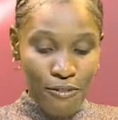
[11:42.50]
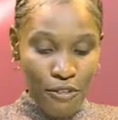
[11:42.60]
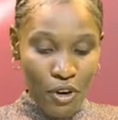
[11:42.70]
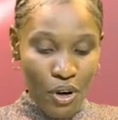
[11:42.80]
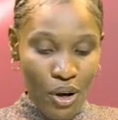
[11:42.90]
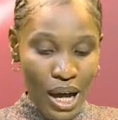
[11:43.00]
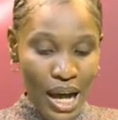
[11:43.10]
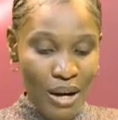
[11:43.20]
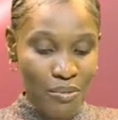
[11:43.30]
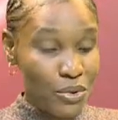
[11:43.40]
for
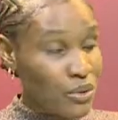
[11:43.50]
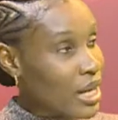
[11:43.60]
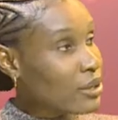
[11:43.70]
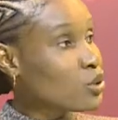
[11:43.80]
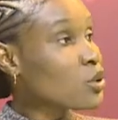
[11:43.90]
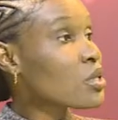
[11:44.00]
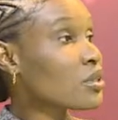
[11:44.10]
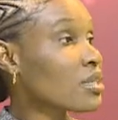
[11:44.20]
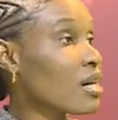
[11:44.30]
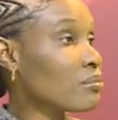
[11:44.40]
Abure
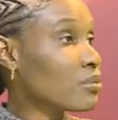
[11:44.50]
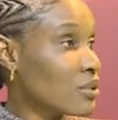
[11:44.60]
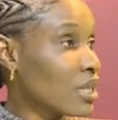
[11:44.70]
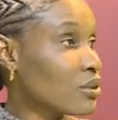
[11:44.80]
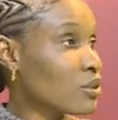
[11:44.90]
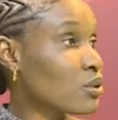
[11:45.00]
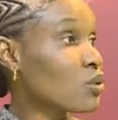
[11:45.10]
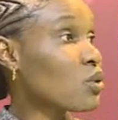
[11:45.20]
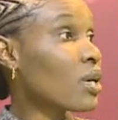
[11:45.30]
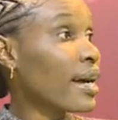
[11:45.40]
Julius Abure to
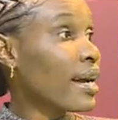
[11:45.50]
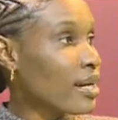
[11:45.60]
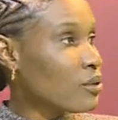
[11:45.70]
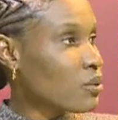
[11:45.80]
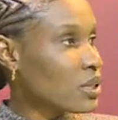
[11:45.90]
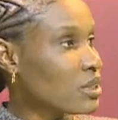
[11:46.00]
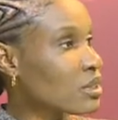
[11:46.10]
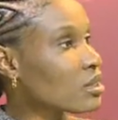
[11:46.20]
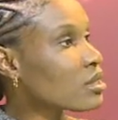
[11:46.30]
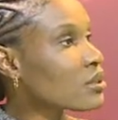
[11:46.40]
go ahead with the
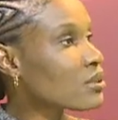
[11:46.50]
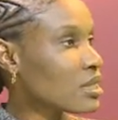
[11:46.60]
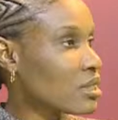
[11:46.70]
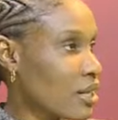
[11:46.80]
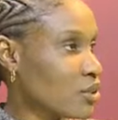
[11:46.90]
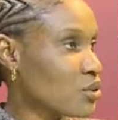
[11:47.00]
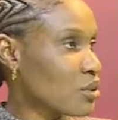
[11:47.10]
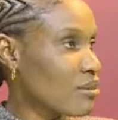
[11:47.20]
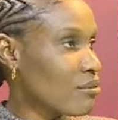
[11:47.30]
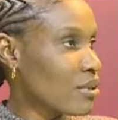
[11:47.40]
secret national
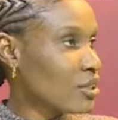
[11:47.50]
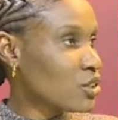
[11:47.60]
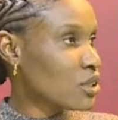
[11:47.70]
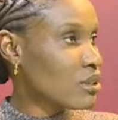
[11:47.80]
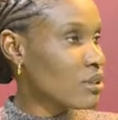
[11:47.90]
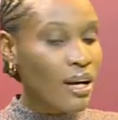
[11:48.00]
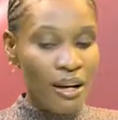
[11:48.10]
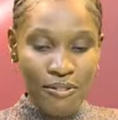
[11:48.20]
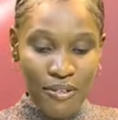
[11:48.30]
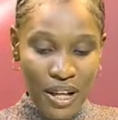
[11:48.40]
convention
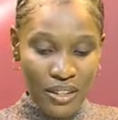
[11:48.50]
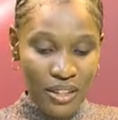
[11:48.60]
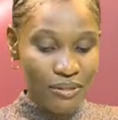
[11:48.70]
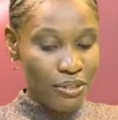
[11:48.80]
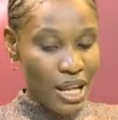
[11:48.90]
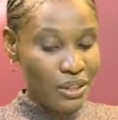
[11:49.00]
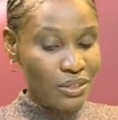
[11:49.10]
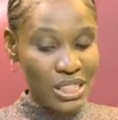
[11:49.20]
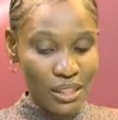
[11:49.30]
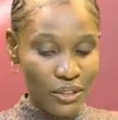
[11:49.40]
further
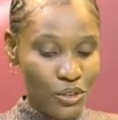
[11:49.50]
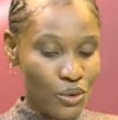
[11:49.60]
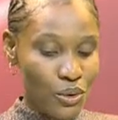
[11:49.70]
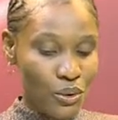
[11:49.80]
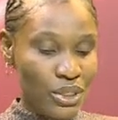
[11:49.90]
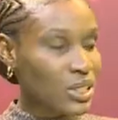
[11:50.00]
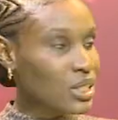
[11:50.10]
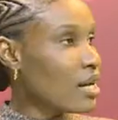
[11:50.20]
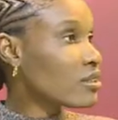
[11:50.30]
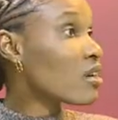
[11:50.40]
flouting, you know, the
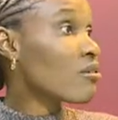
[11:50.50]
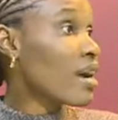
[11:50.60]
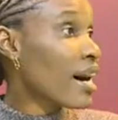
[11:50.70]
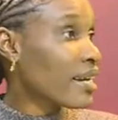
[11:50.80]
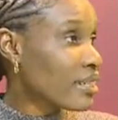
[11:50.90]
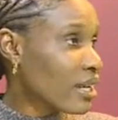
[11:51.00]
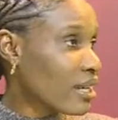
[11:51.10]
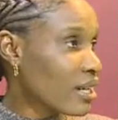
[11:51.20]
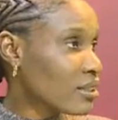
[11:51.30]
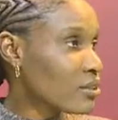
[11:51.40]
stance of
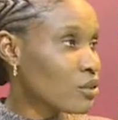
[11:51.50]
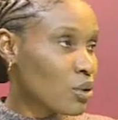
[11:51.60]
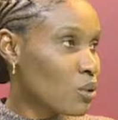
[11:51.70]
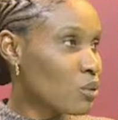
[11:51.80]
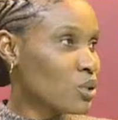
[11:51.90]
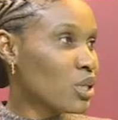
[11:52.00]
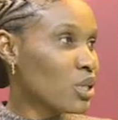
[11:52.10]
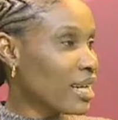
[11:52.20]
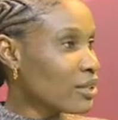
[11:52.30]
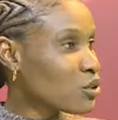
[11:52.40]
INEC that no, you're
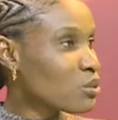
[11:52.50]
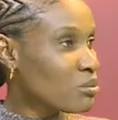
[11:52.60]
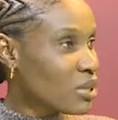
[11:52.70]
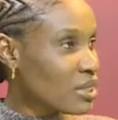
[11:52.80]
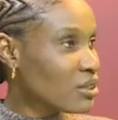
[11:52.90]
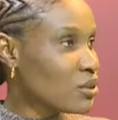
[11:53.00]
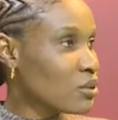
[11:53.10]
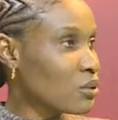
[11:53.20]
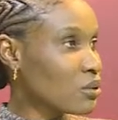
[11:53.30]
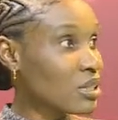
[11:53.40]
yet to meet, you
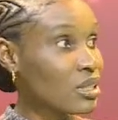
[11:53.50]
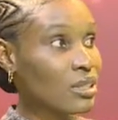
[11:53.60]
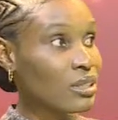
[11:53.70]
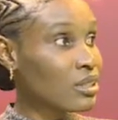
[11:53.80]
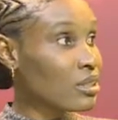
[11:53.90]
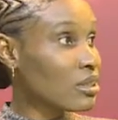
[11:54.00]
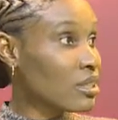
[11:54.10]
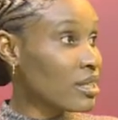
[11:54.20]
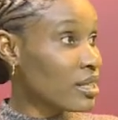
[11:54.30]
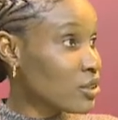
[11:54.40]
know, the, the,
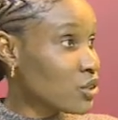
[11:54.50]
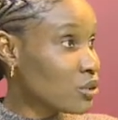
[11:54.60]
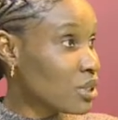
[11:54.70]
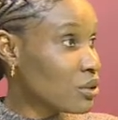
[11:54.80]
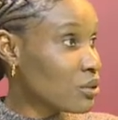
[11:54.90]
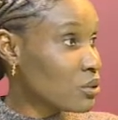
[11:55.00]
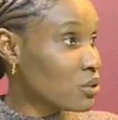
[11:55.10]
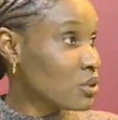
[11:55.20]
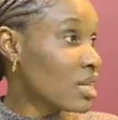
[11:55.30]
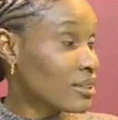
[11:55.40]
the necessary, you know,
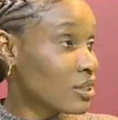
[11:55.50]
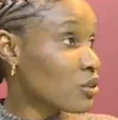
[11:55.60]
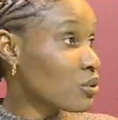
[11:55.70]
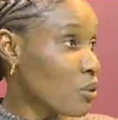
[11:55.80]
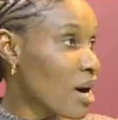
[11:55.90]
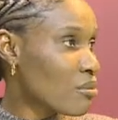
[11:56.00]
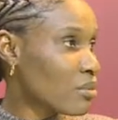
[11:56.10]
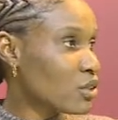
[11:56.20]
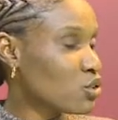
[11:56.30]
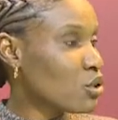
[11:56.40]
standard or
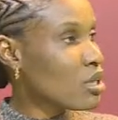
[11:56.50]
requirements to